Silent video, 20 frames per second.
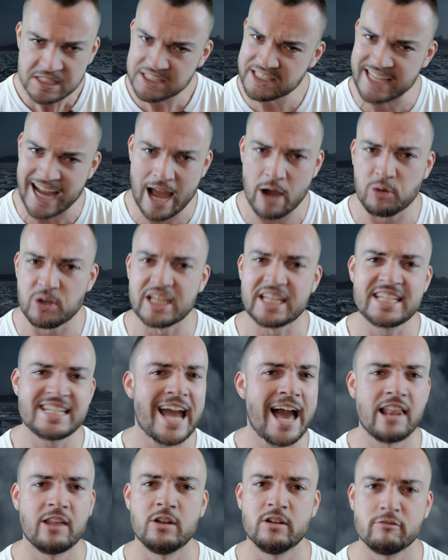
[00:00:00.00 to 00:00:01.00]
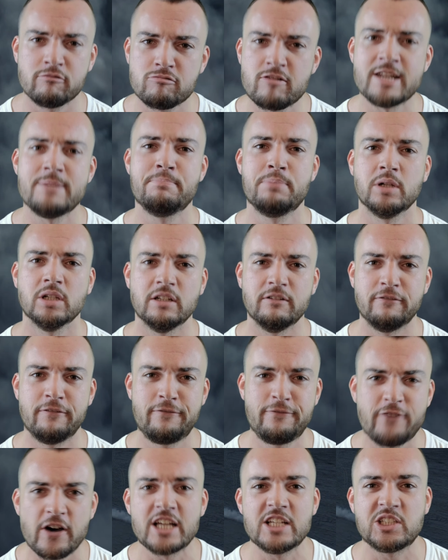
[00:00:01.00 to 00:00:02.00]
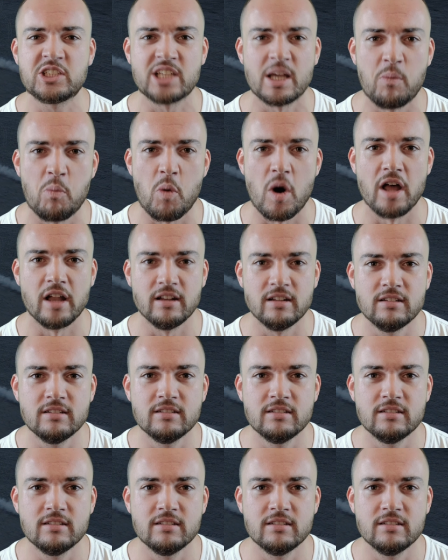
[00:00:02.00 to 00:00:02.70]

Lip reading: down a gallon of Red Bull and fight someone.